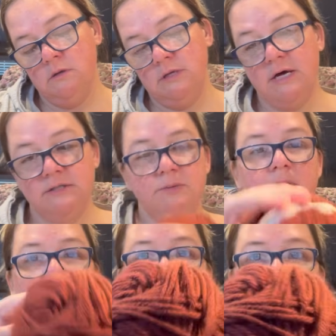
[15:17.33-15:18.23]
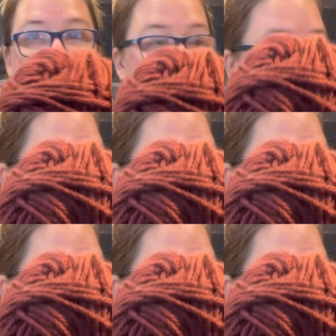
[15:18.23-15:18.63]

Yes, we have 2 in